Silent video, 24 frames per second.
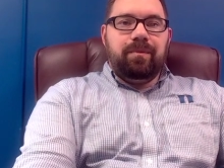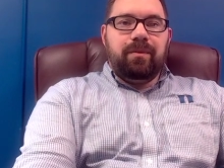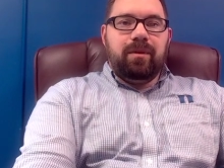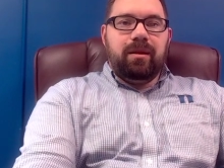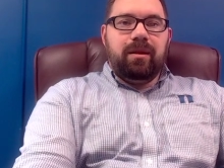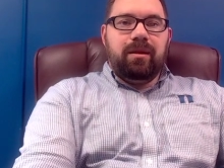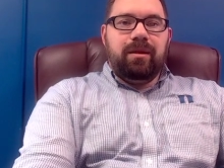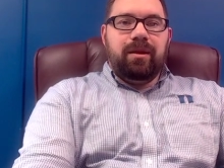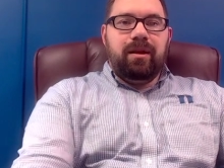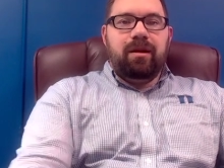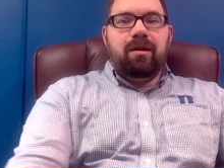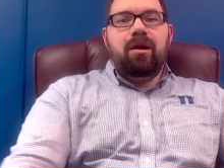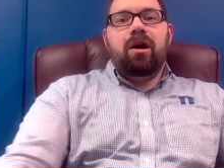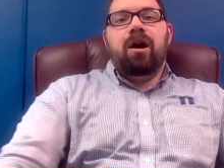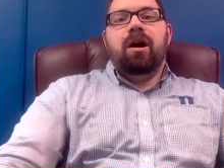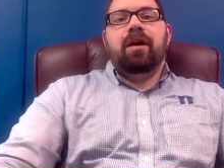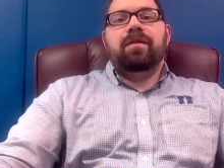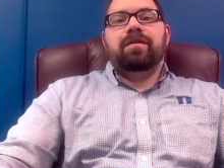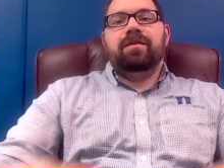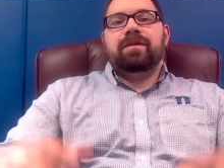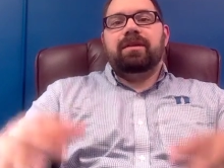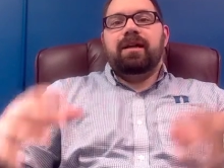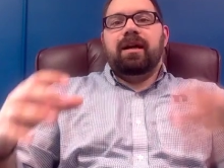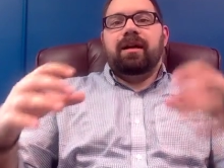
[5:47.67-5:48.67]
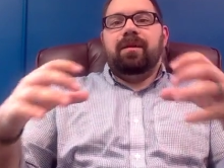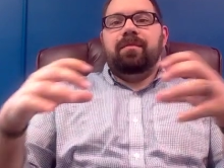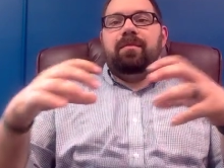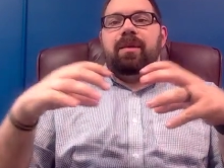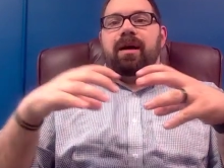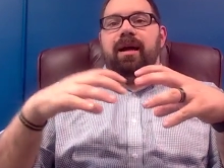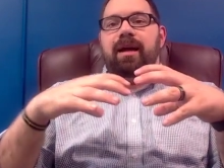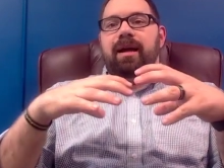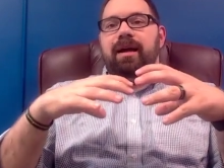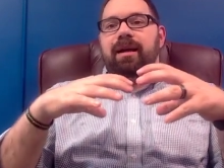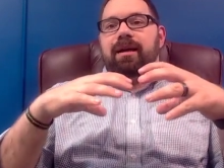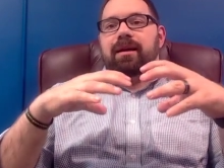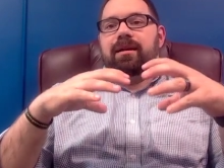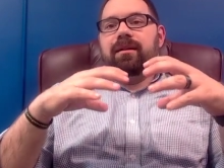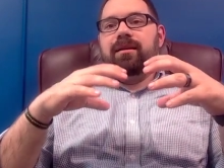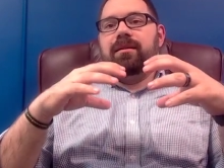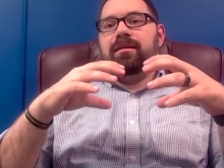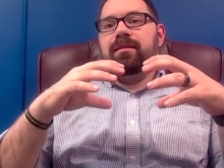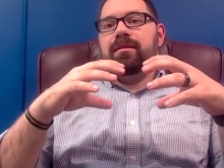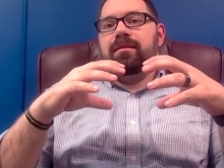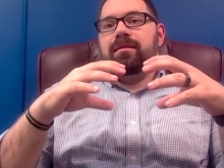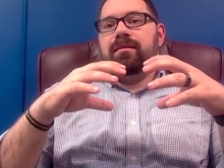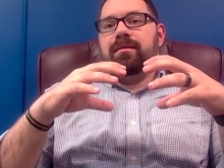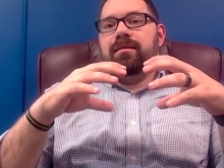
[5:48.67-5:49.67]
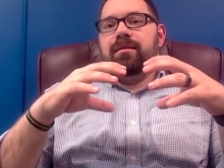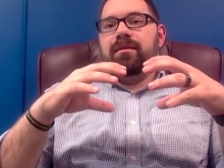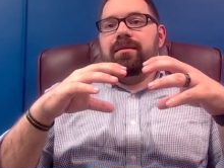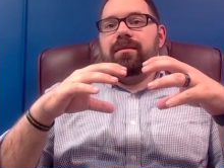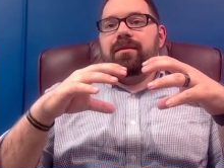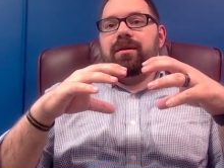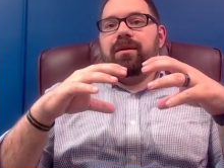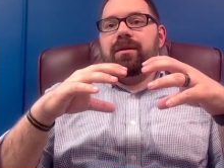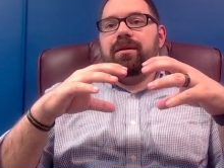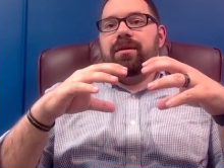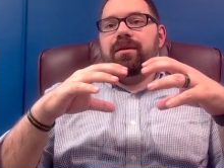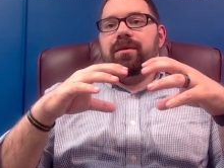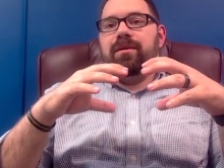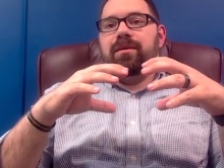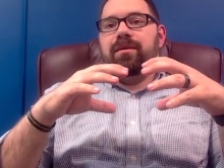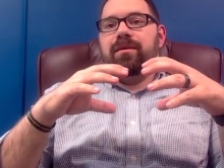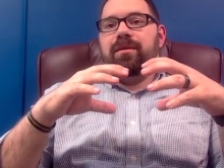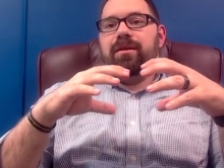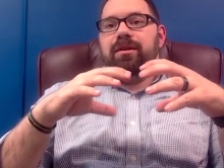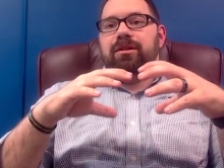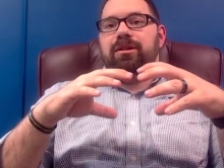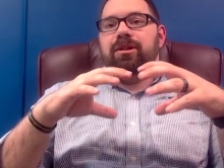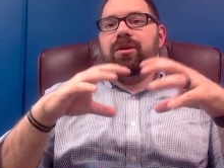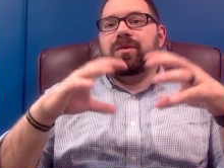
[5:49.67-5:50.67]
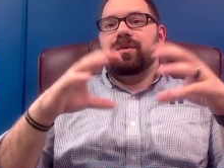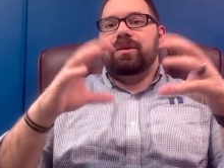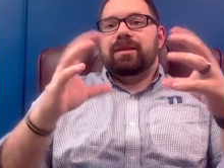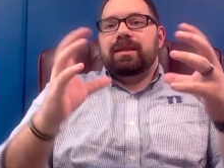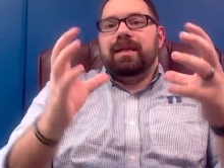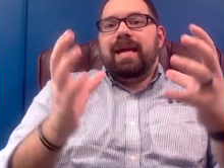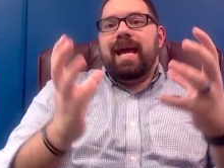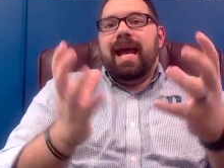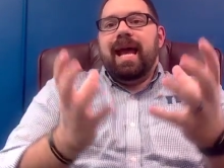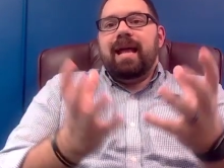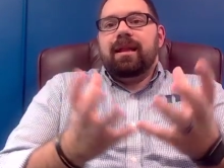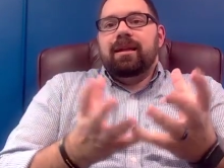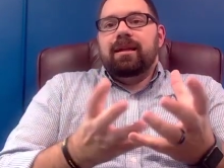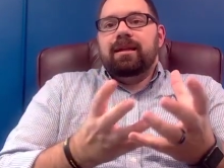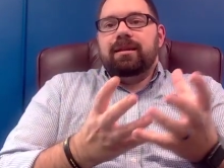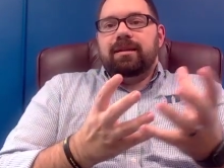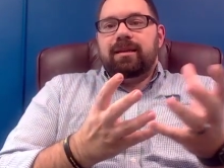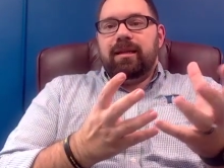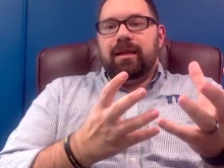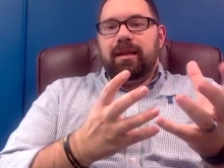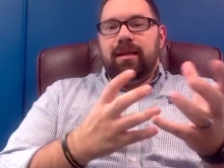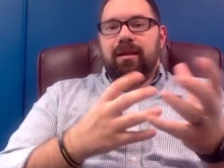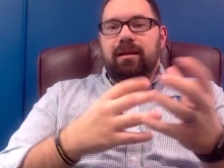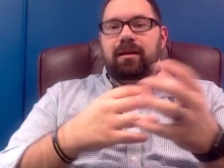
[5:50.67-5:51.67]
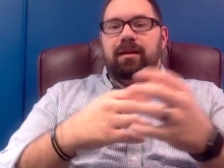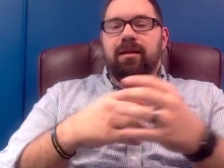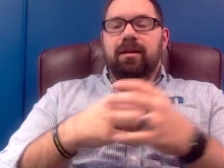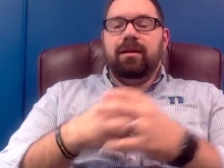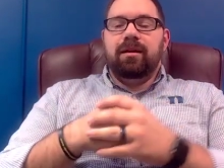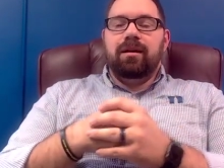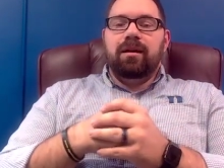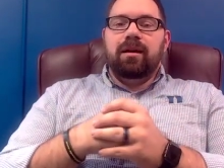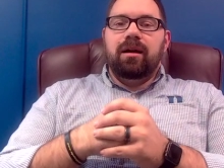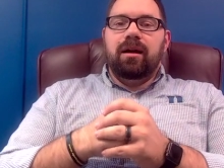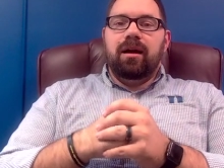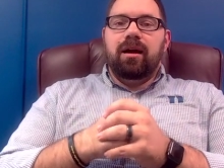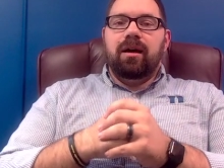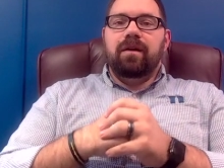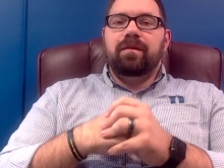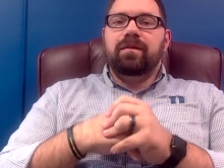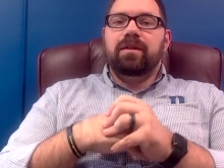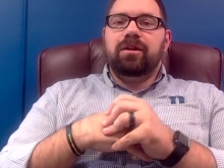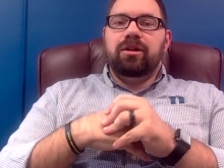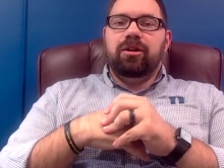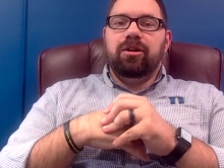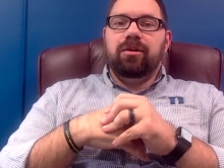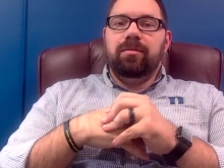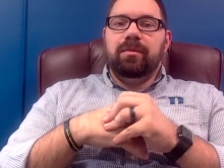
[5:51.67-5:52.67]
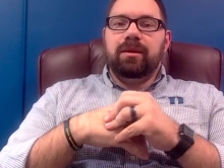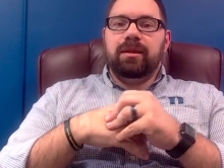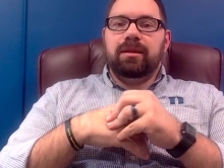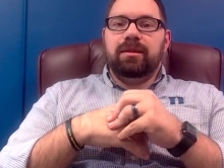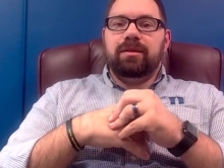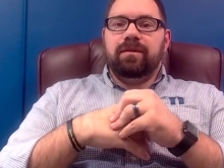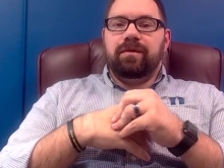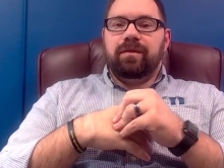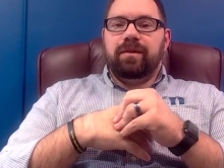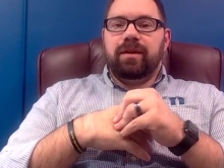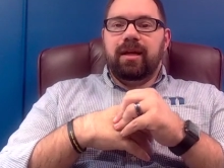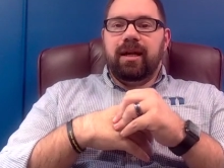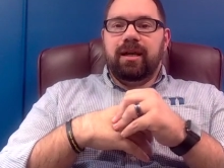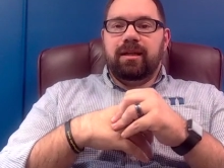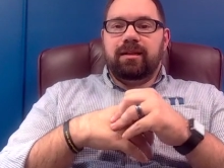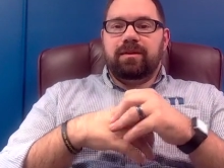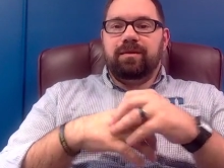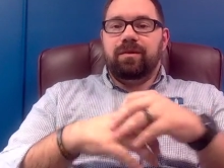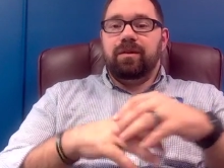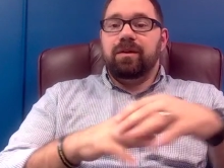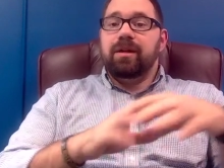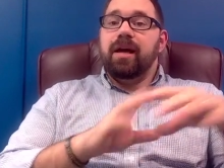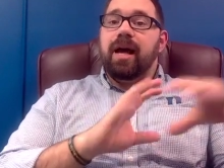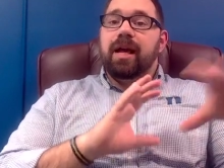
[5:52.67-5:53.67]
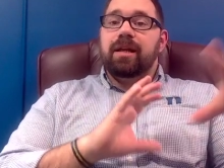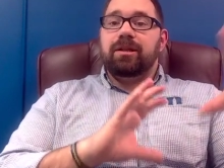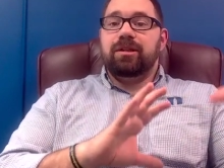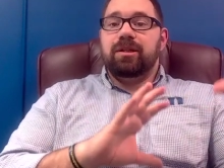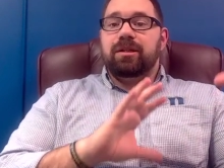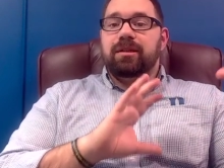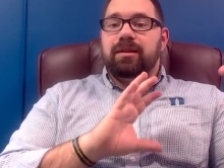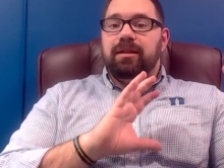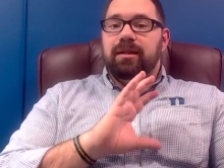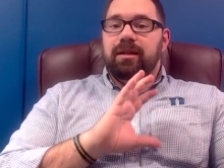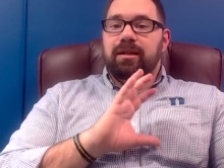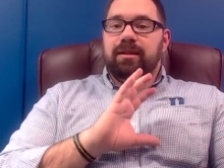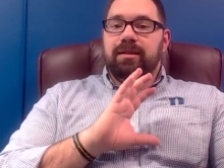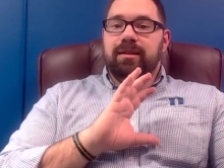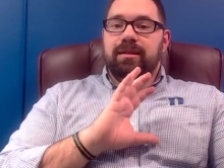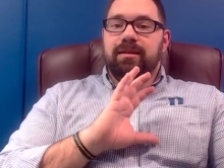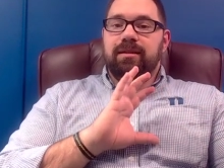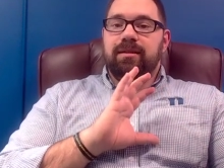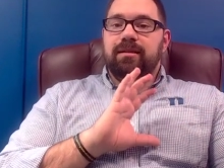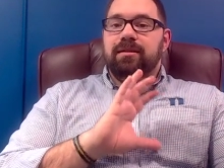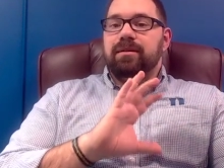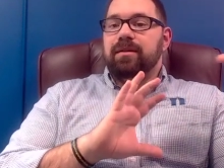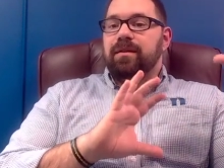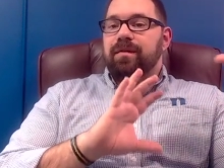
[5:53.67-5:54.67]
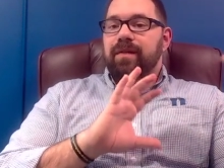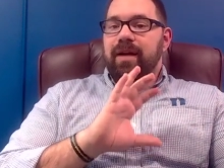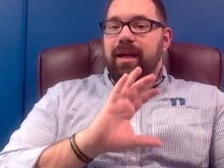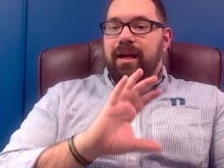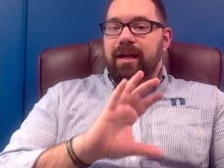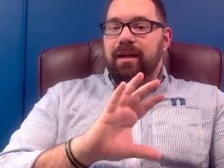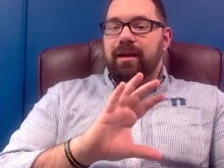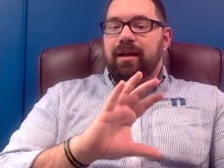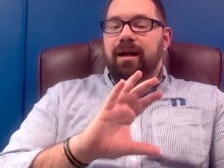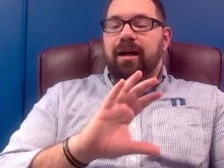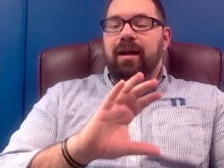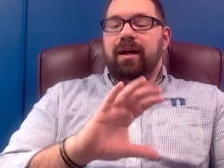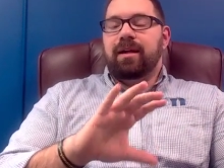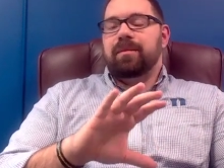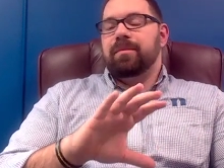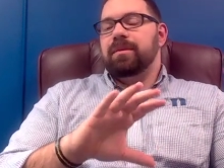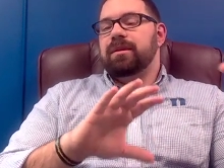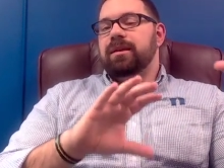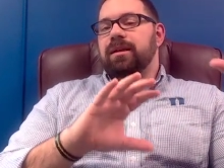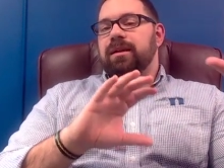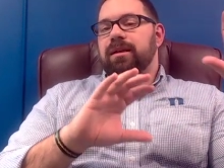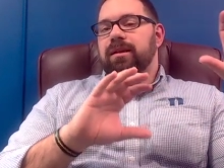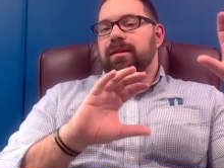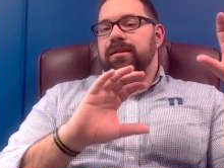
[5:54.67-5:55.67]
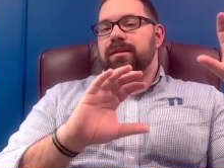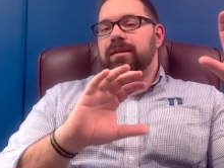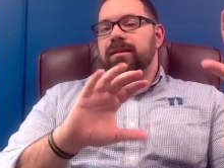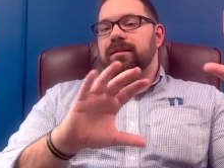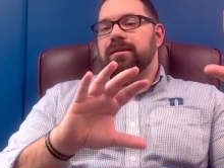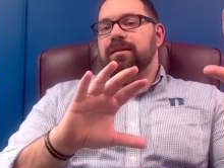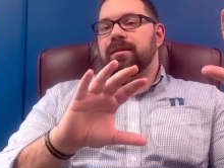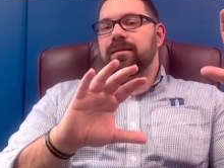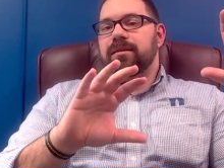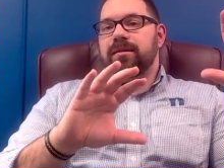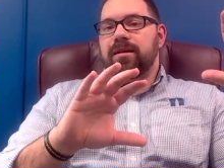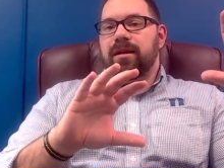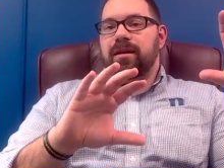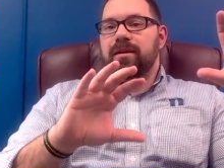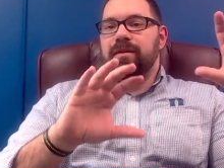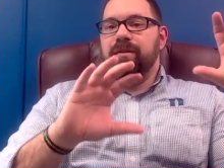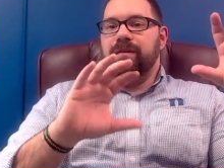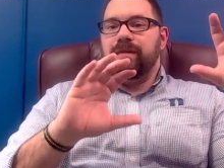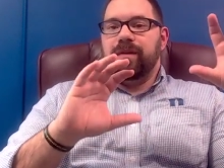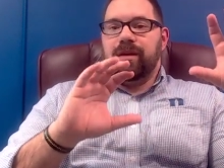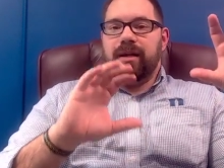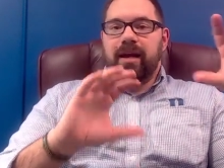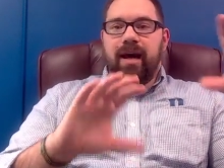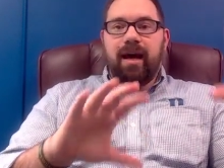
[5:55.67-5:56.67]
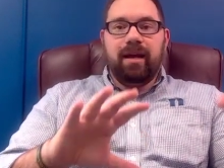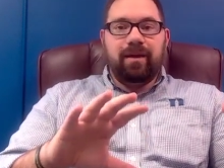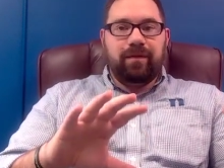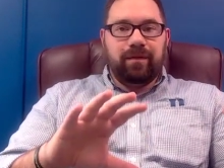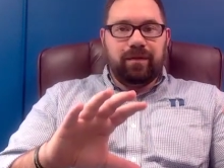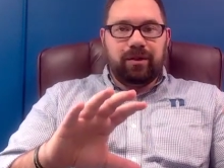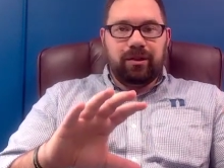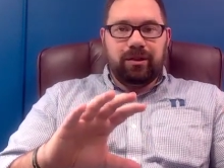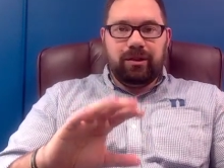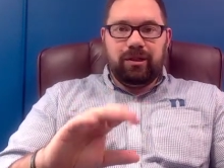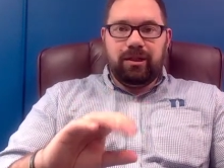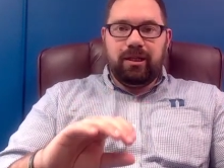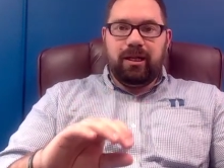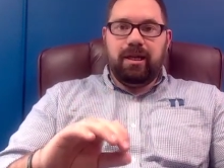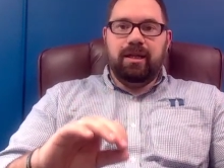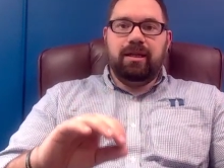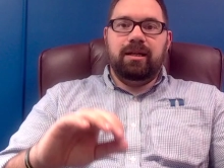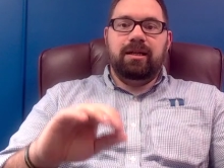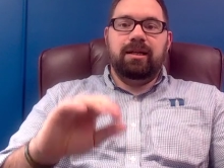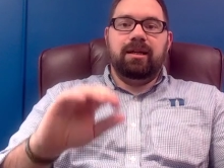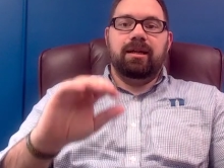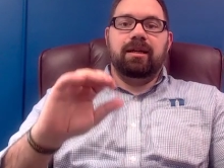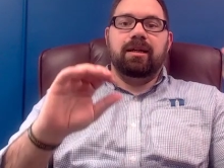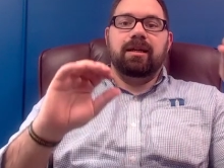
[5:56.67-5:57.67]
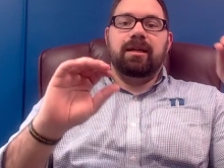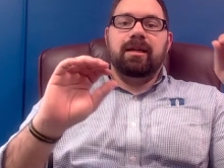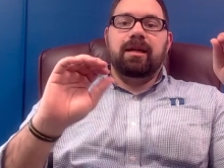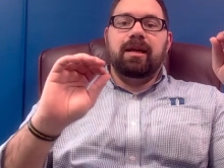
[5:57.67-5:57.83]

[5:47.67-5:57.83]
they're offset by the totality of the cumulative case for not just the existence of a God, but the existence of the God of Christianity,